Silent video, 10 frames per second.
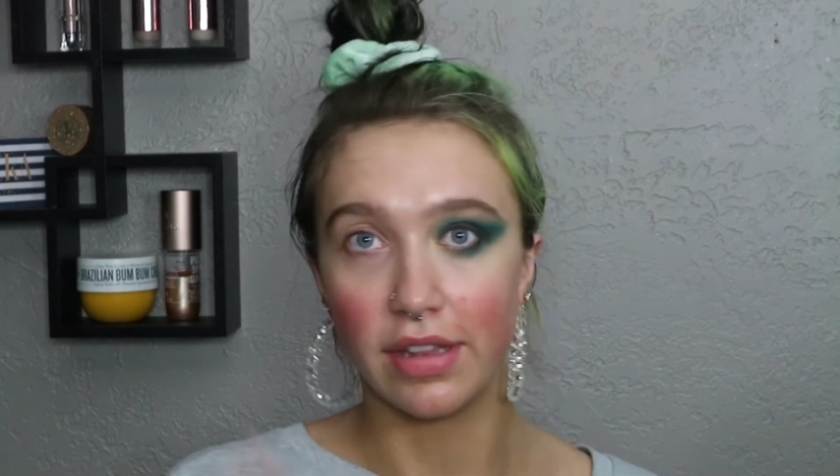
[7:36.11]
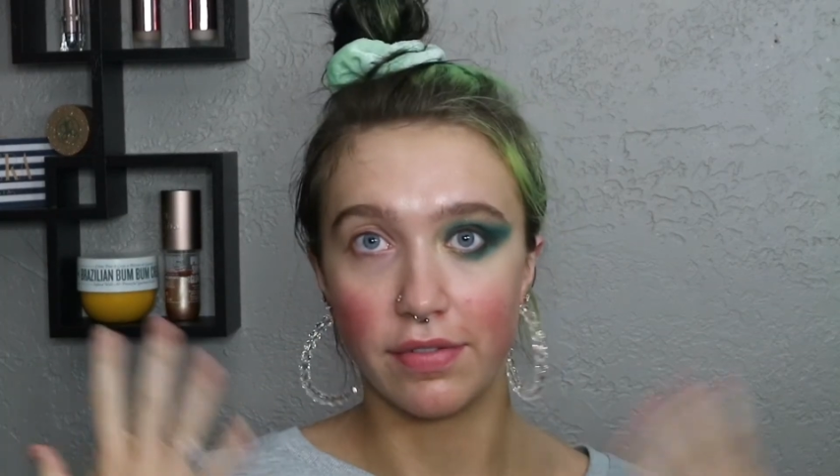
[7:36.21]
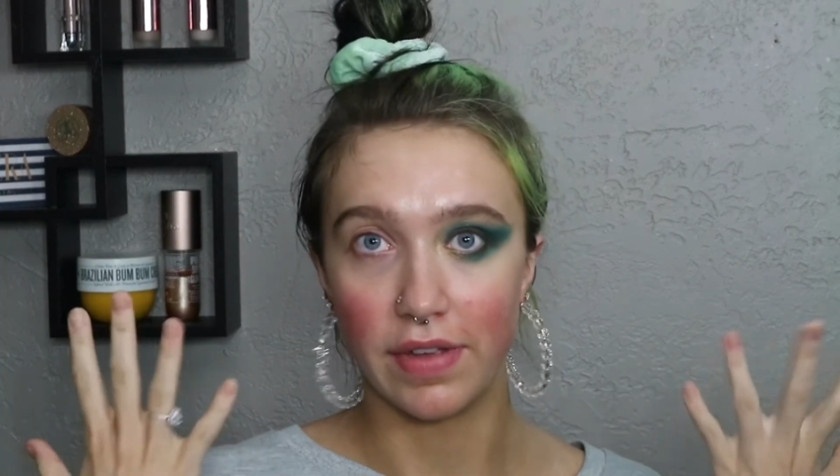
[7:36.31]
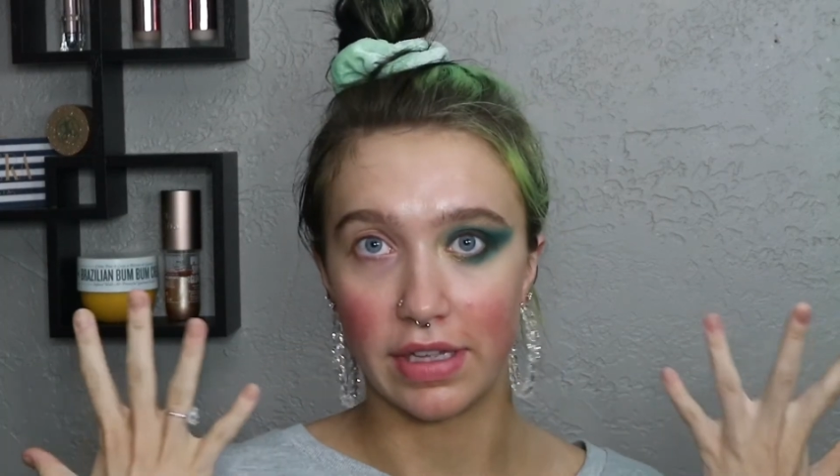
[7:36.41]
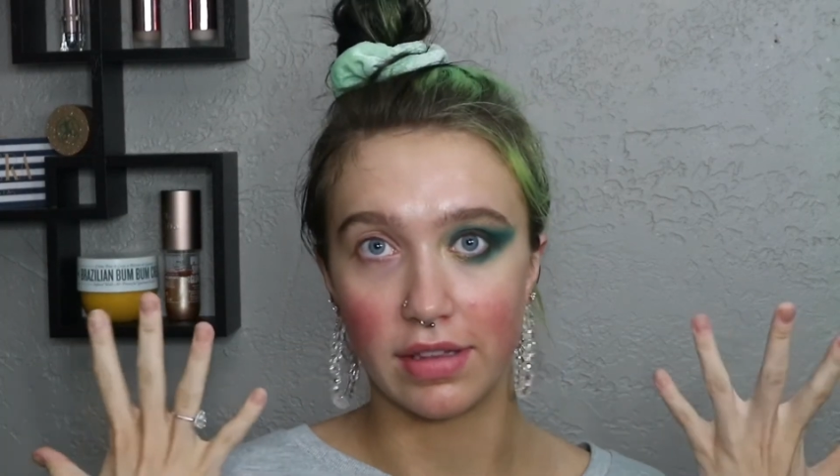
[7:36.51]
and
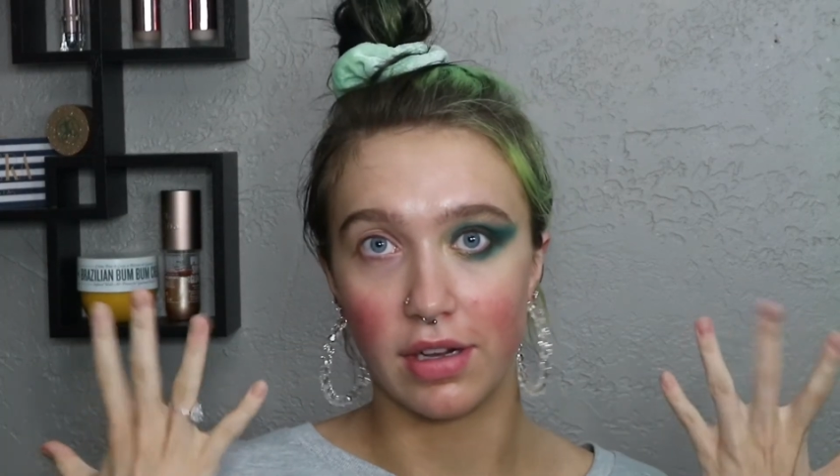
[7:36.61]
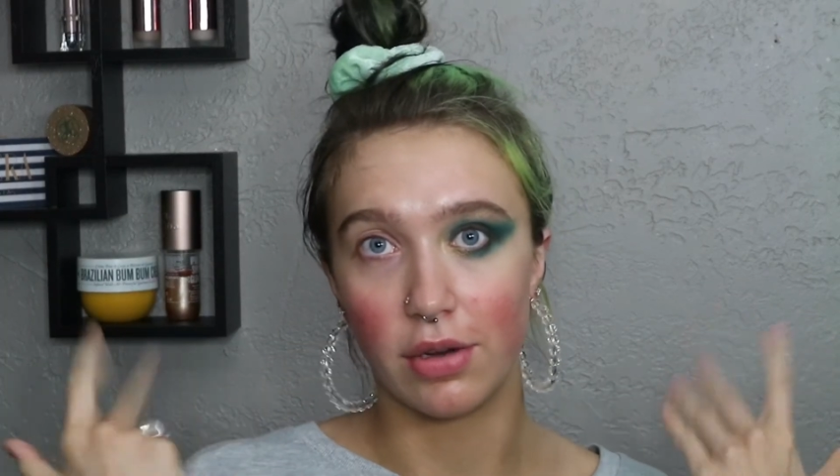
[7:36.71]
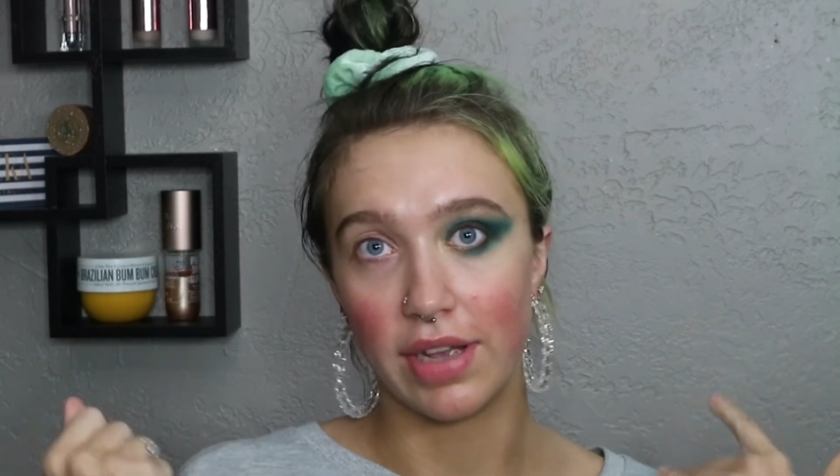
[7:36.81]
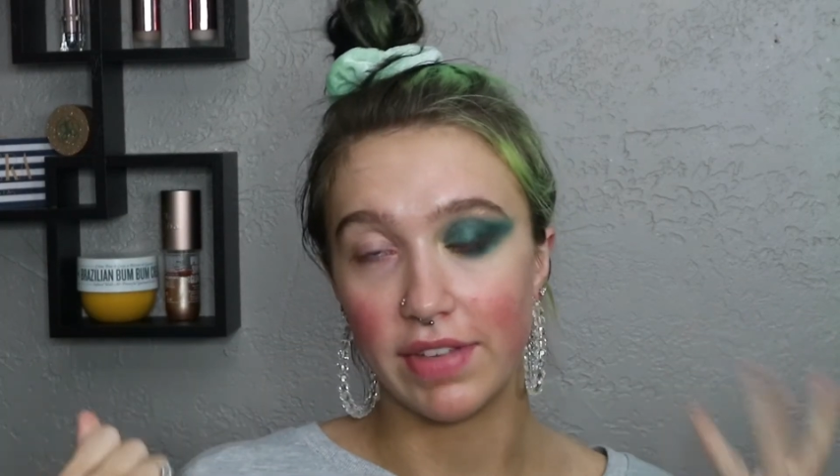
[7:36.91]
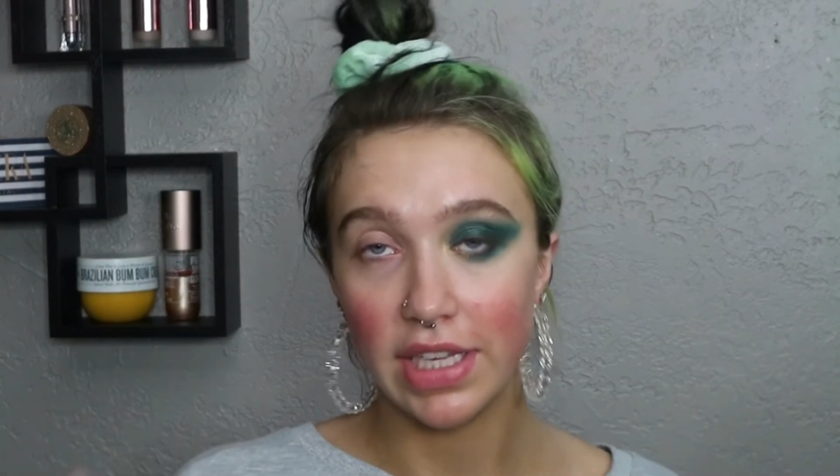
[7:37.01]
the fact that I
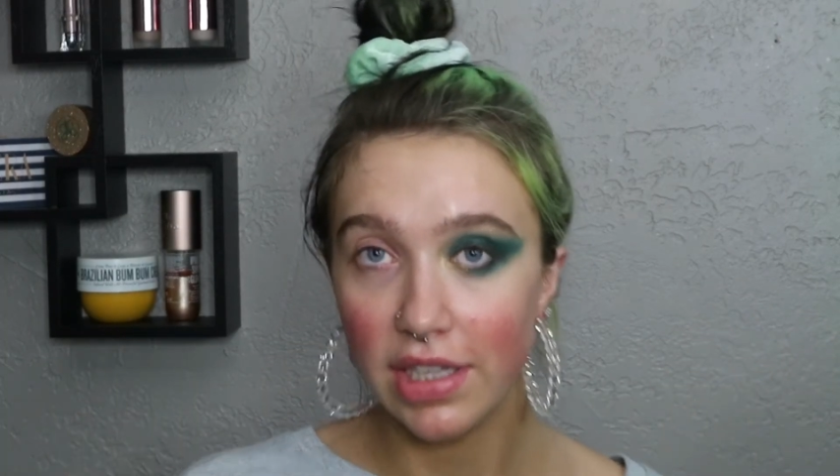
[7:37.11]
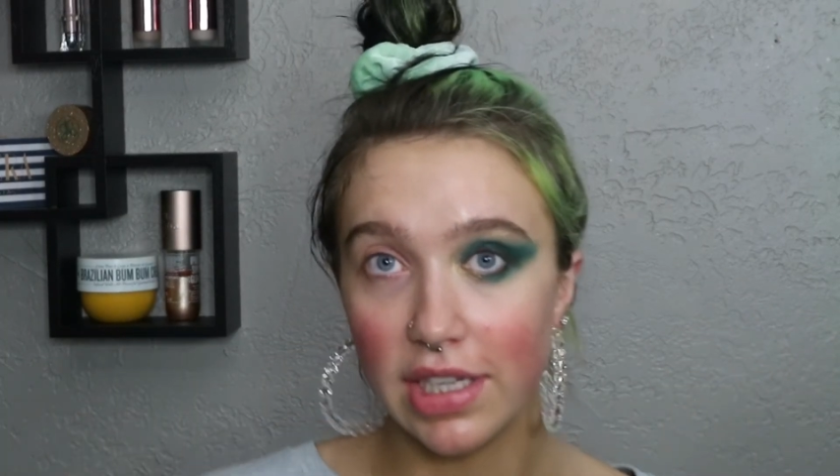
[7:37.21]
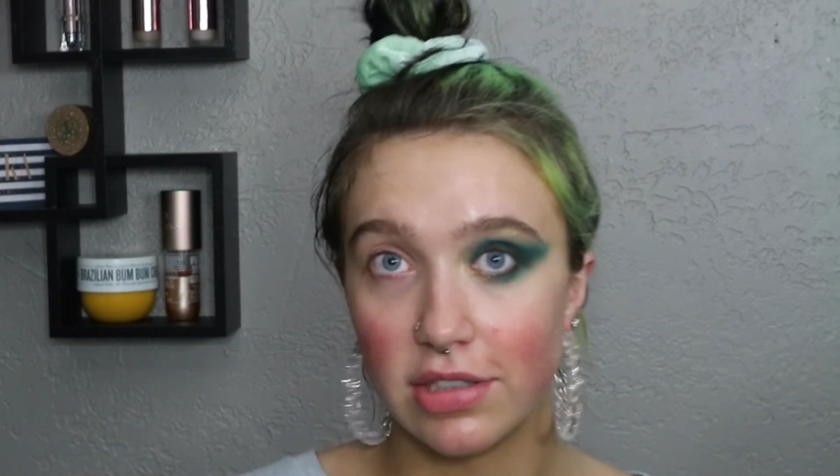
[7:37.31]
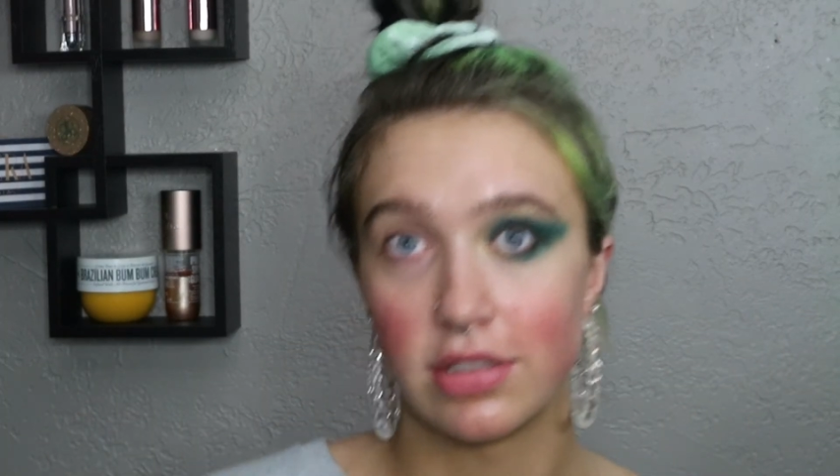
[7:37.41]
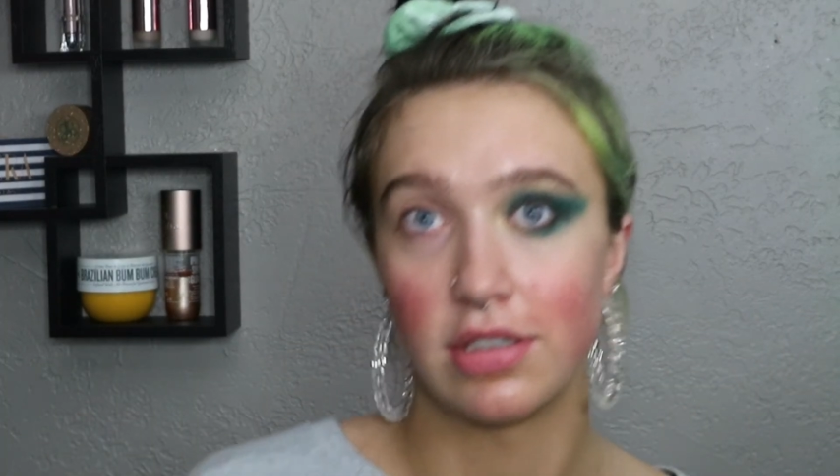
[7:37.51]
don't have any
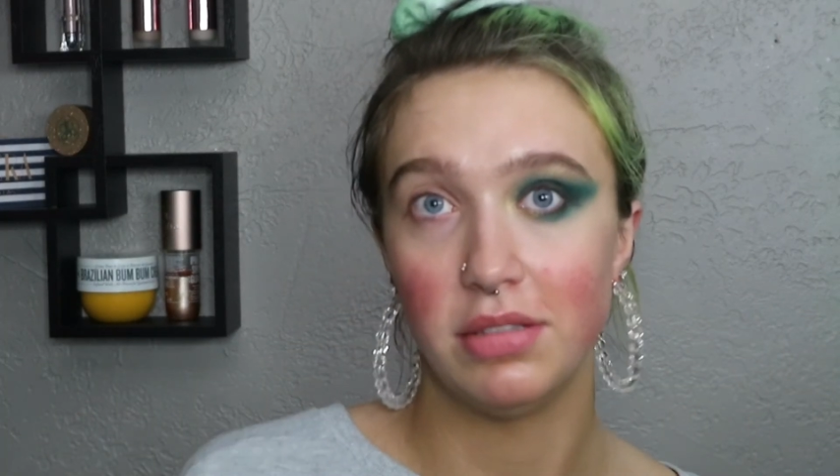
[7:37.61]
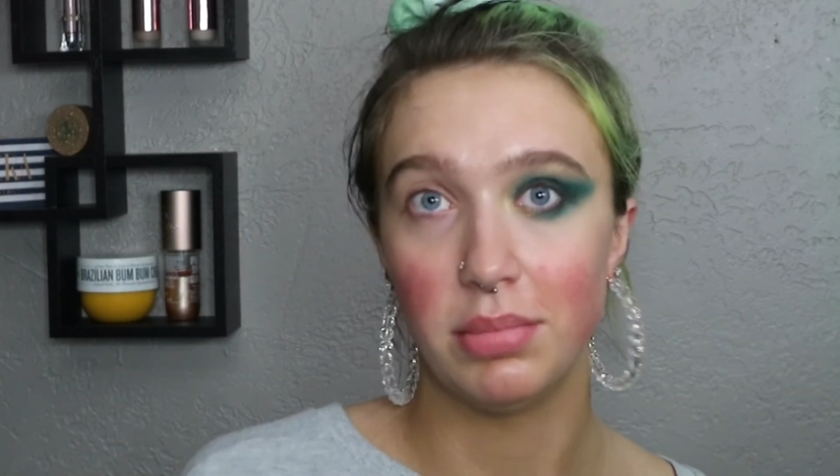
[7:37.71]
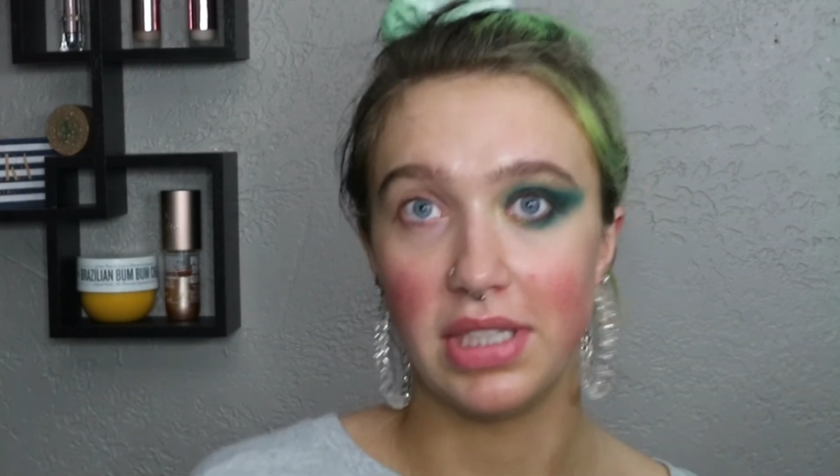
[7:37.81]
nails on